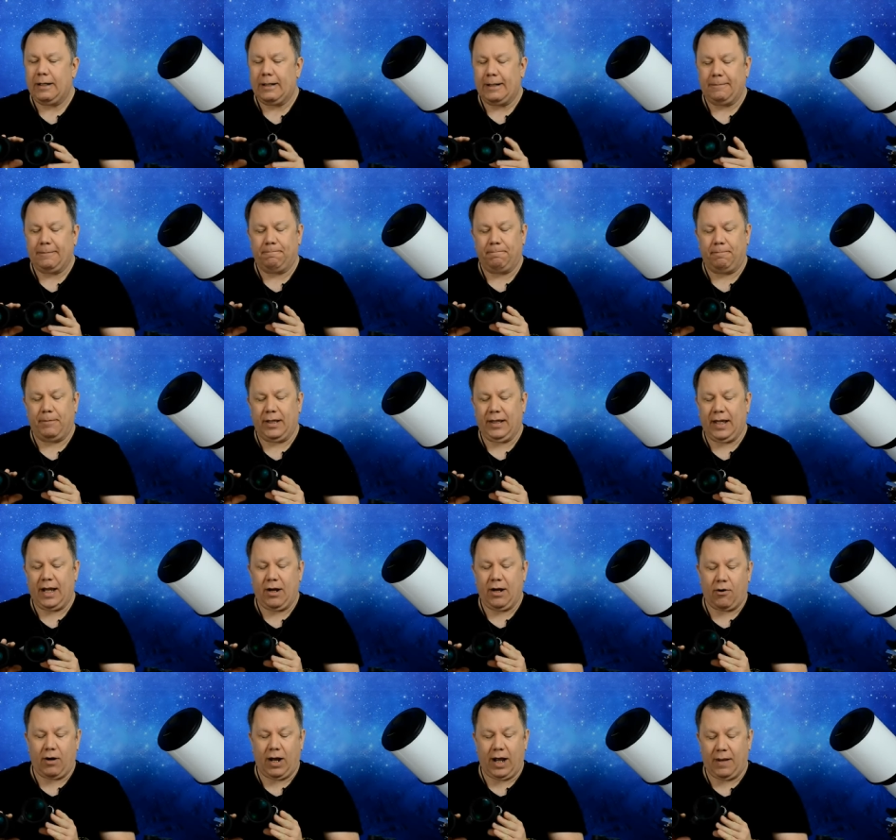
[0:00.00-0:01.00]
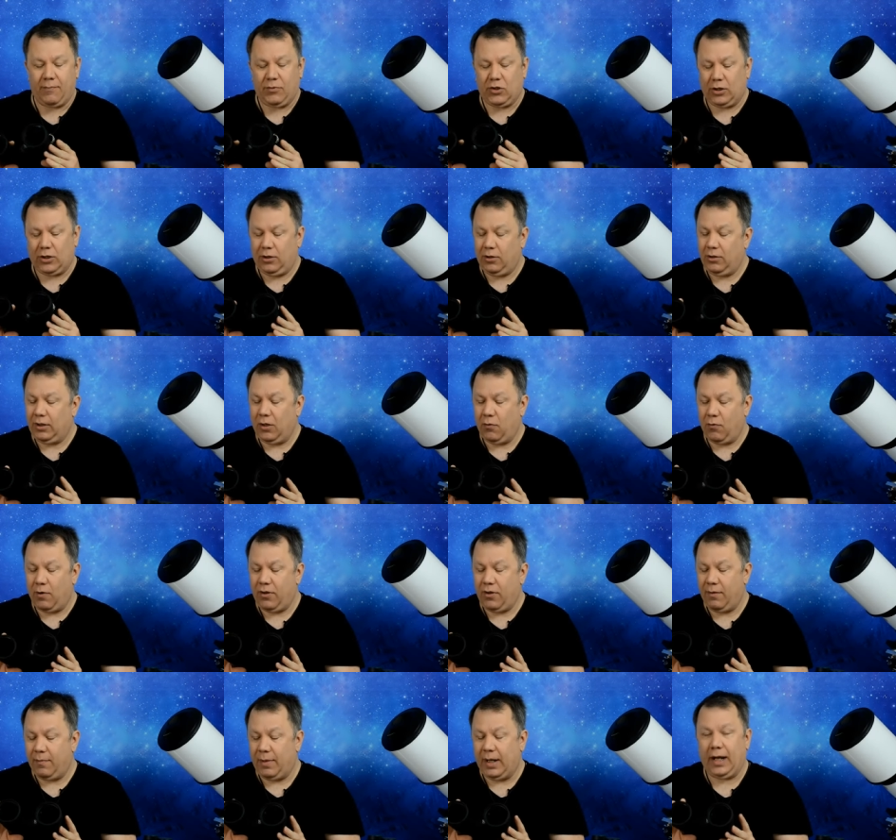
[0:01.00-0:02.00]
Um, but they are absolutely
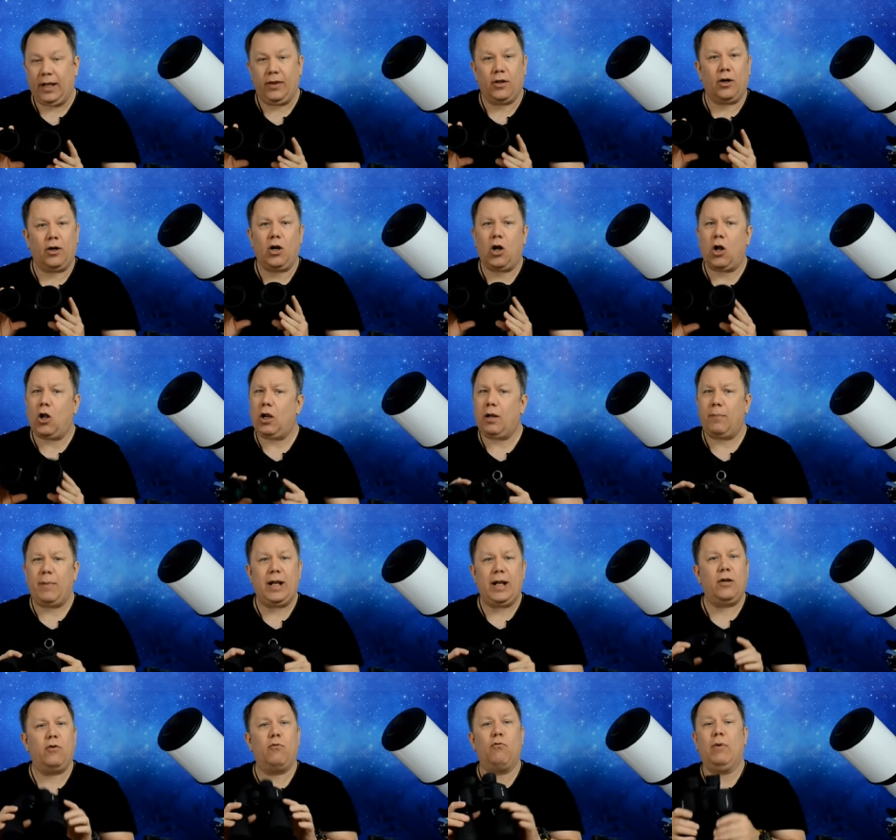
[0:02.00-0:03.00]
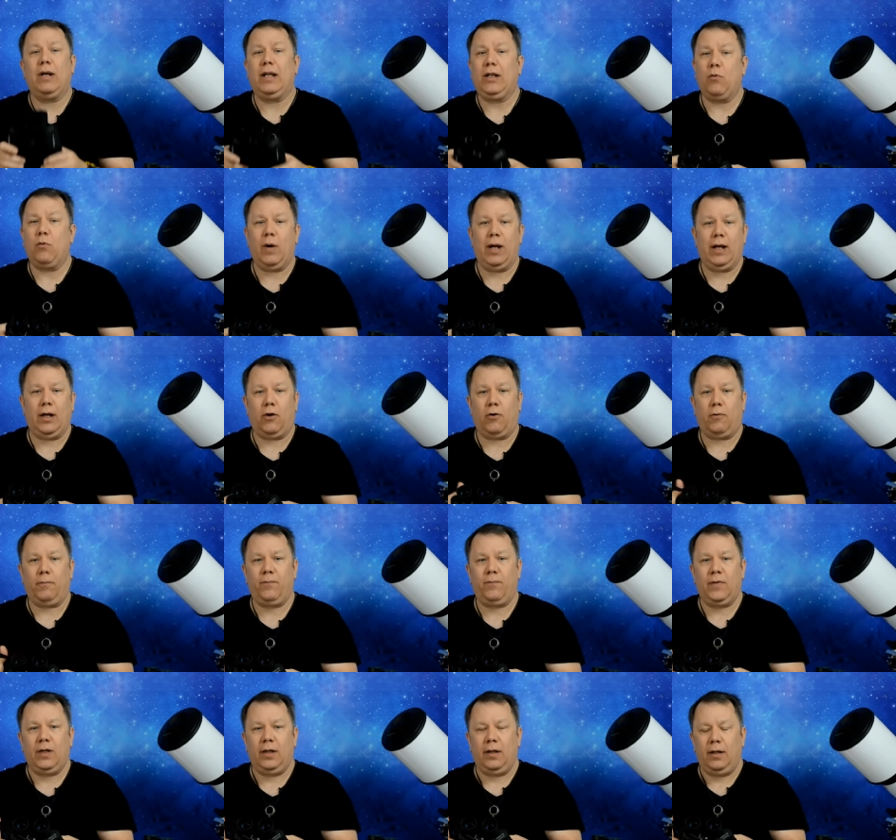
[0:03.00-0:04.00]
worth the money. They're collimated really
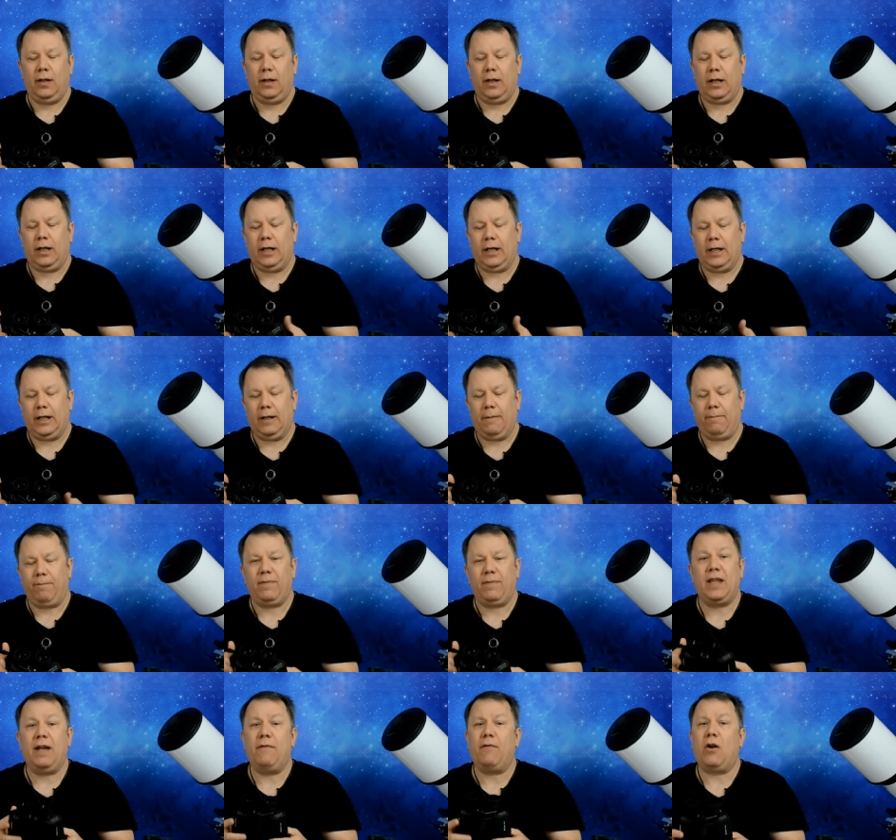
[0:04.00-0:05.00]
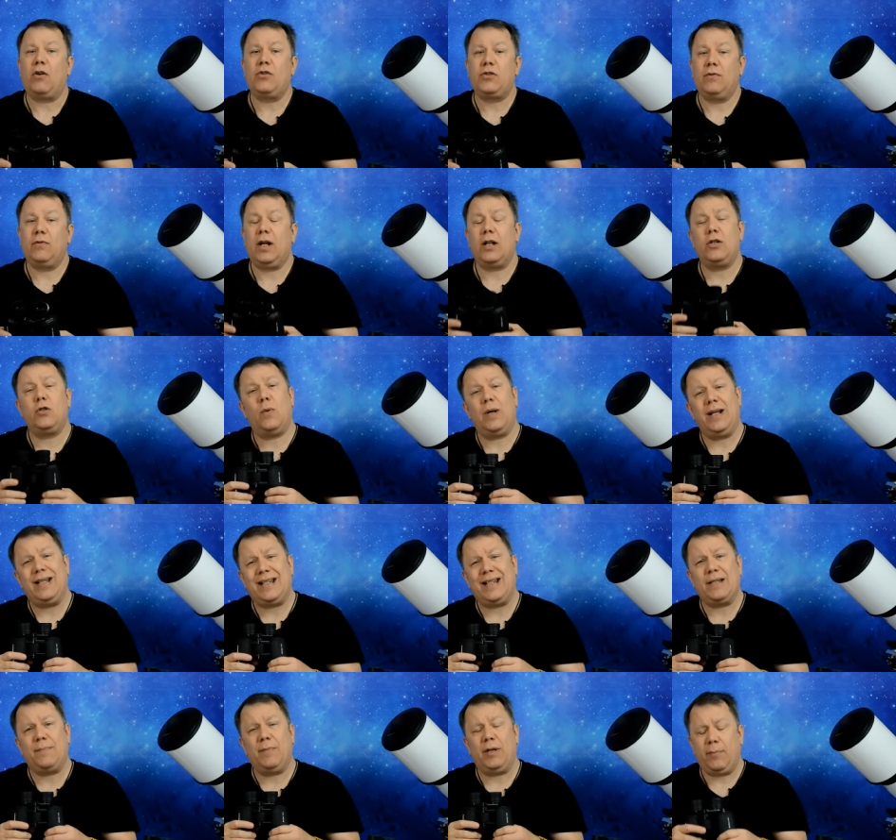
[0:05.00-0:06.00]
well. Um, they've also got
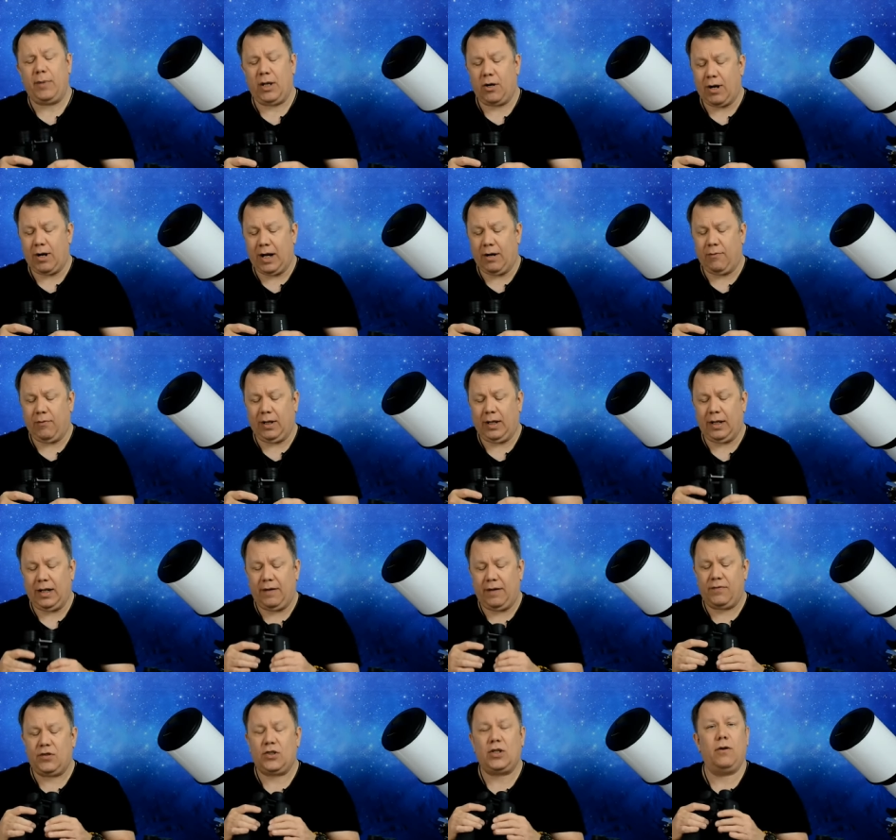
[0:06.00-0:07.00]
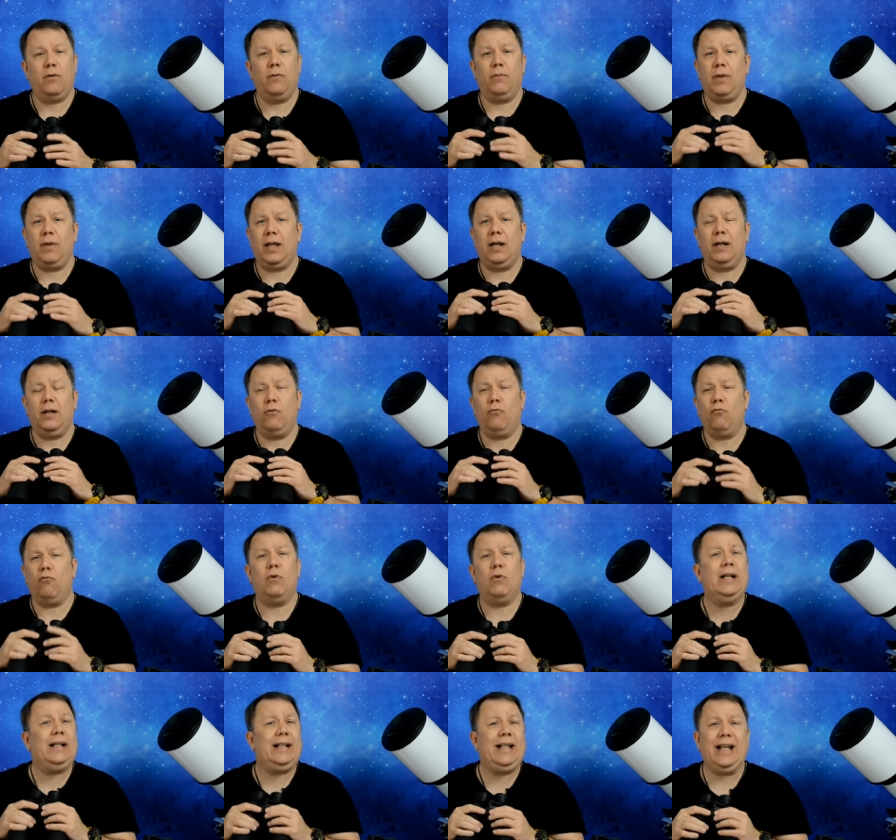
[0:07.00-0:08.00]
26 millimeter eye relief, so they're
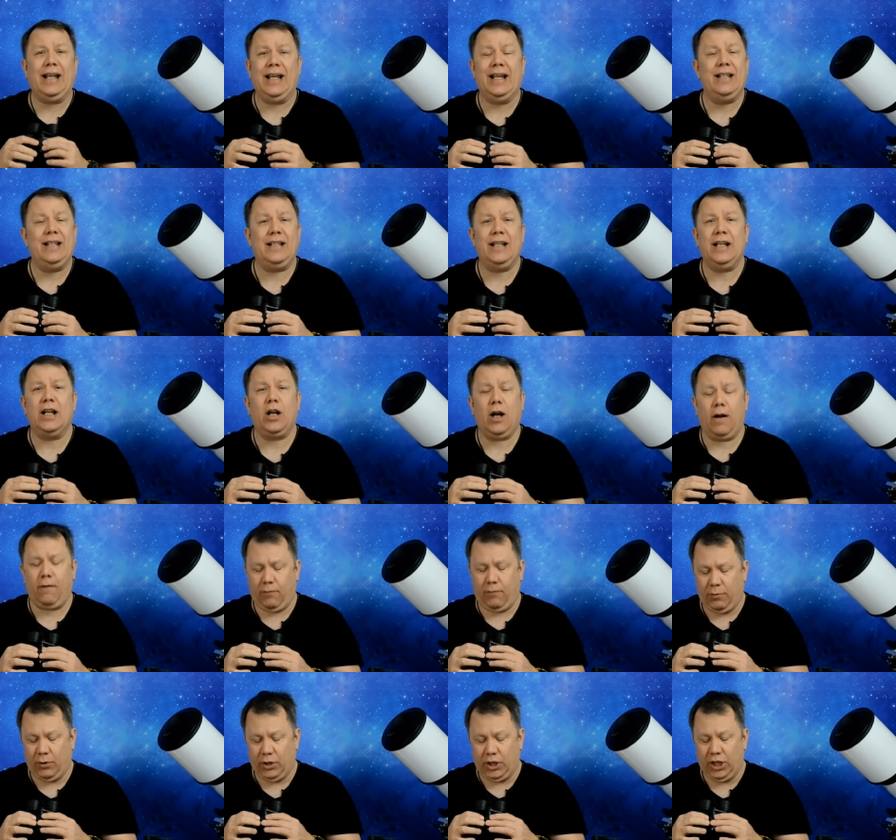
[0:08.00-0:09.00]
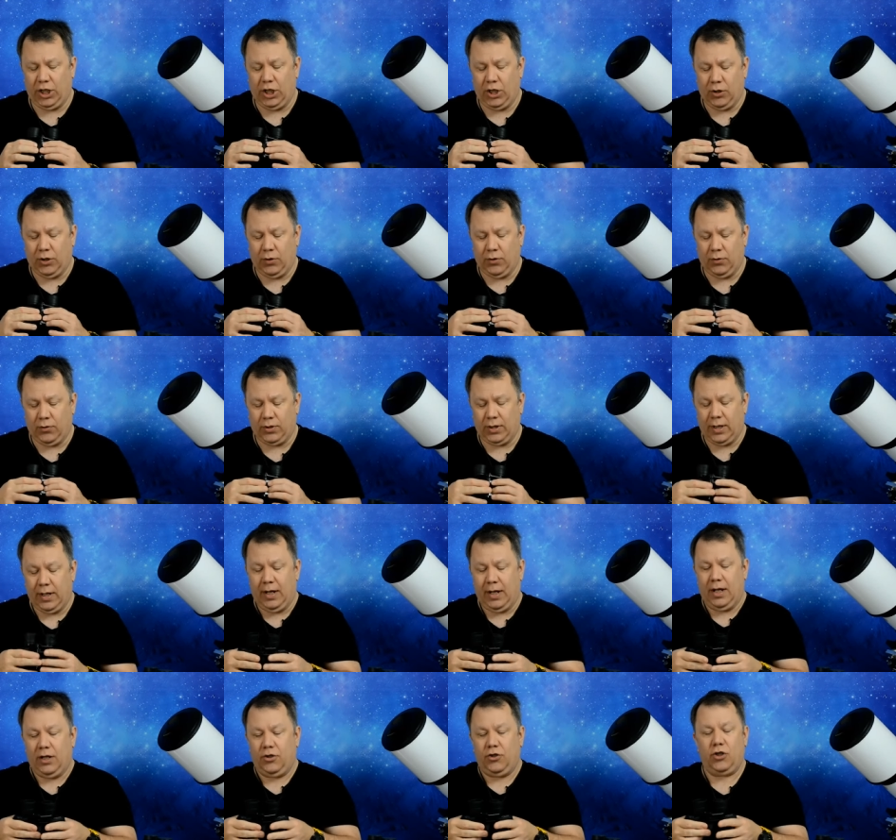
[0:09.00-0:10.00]
really easy and comfortable to use,
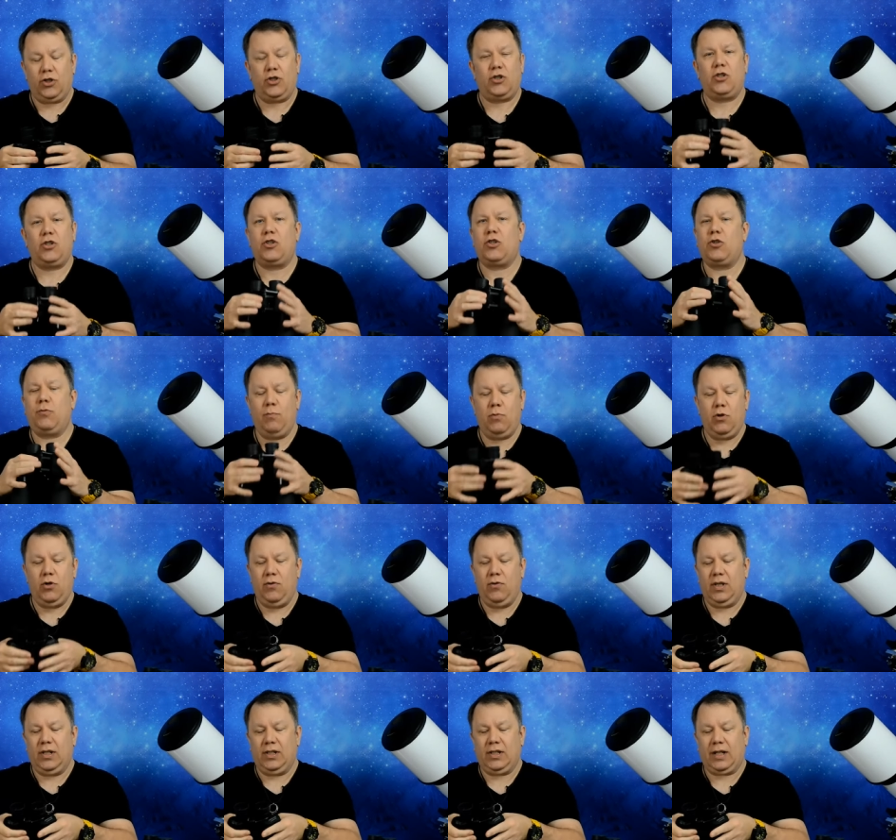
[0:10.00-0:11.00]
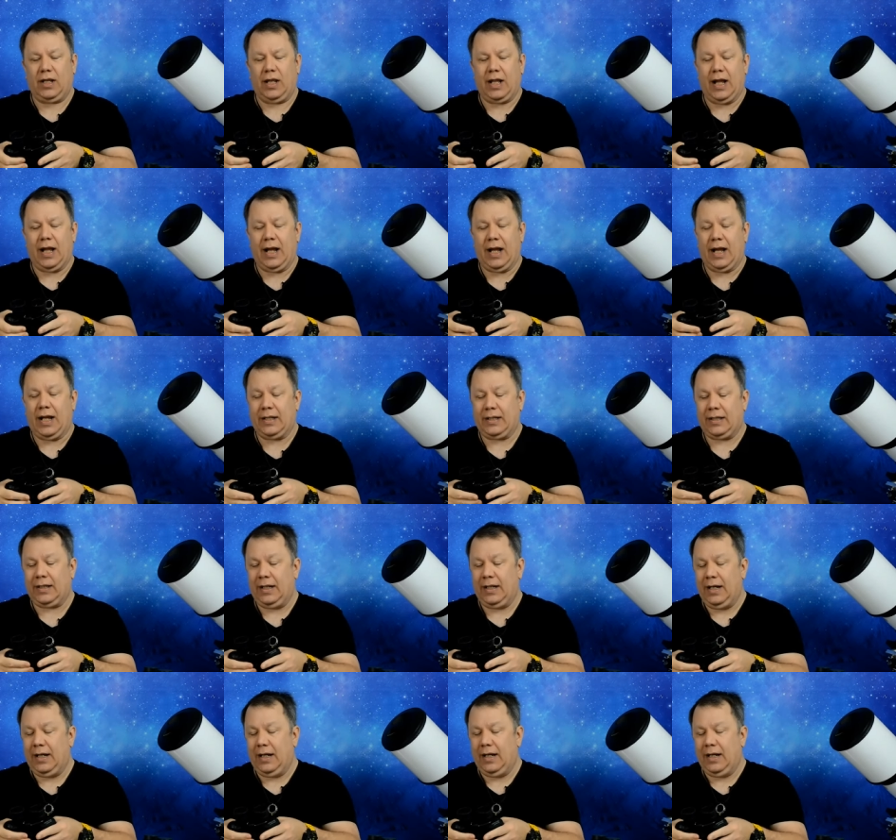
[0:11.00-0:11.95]
just smooth as glass.